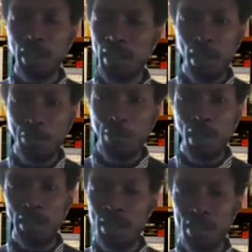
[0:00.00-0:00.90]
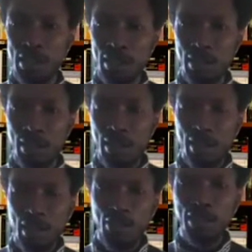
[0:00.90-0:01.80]
they can do that. That's the
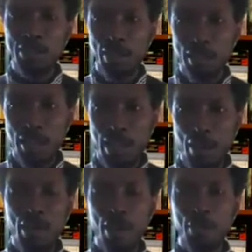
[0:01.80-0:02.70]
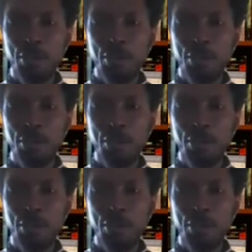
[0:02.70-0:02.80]
only strength they have now.